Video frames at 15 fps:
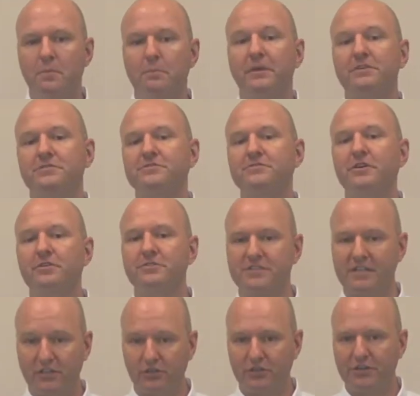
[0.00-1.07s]
Because there is
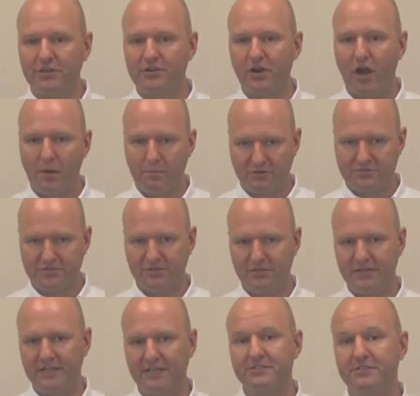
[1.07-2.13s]
a clear
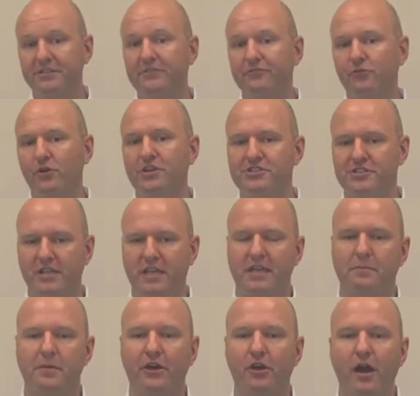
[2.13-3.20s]
opportunity to differentiate
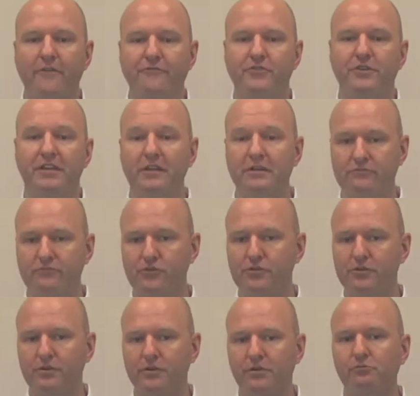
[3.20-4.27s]
by offering an
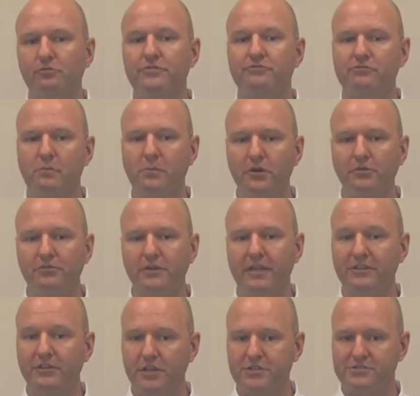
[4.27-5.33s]
inverter with remote
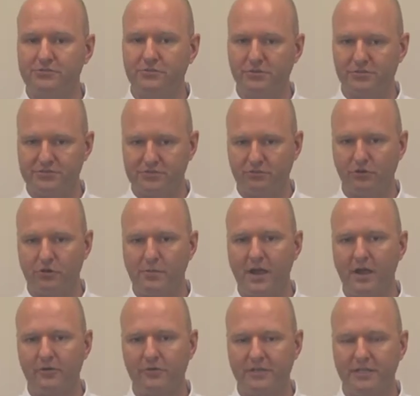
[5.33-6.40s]
industrial solar
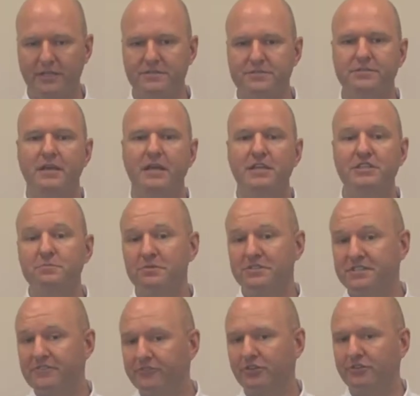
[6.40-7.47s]
power needs
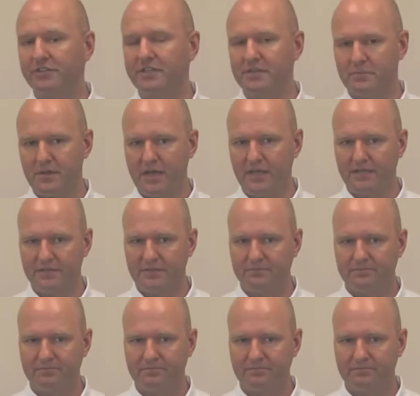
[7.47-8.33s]
specifically in mind.